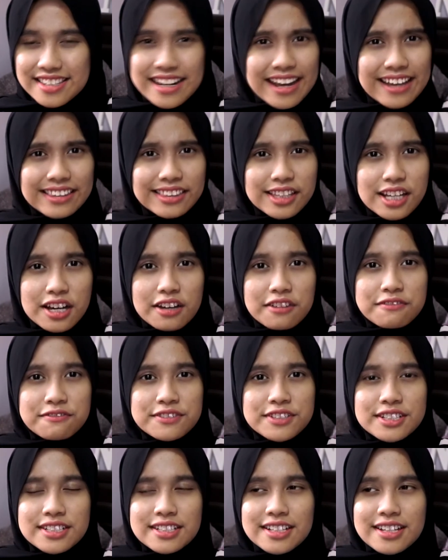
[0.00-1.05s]
that I
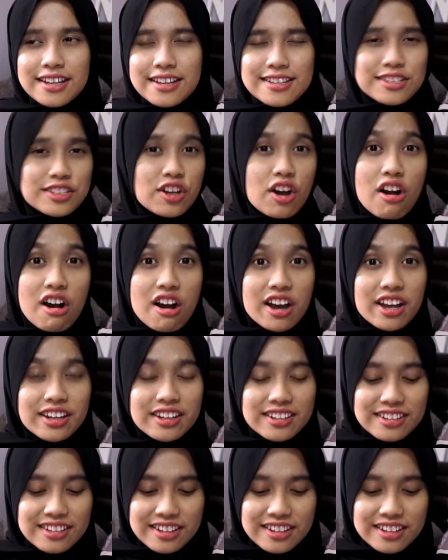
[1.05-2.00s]
loved has gone.